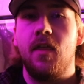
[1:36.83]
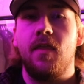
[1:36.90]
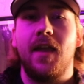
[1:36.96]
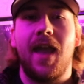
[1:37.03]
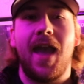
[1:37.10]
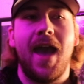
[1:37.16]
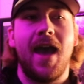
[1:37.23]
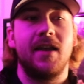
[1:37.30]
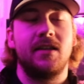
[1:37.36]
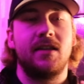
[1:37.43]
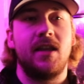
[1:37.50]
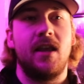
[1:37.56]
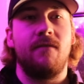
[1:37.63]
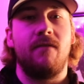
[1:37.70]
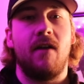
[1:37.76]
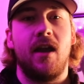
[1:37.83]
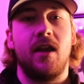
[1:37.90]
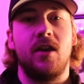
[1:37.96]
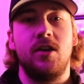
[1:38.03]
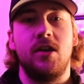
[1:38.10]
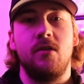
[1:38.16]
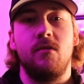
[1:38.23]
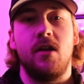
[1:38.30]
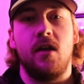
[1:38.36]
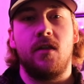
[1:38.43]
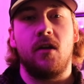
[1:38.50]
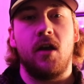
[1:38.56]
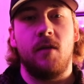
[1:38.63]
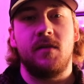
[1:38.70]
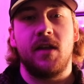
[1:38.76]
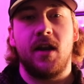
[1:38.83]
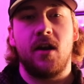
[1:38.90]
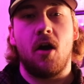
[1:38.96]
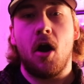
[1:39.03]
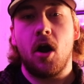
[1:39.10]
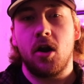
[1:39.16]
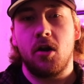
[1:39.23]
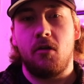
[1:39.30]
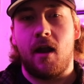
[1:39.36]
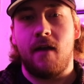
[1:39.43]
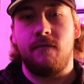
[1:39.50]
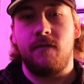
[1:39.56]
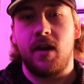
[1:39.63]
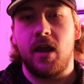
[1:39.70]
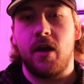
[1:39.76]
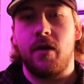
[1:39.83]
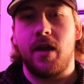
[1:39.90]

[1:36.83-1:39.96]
They asked if I could do another updated autograph video.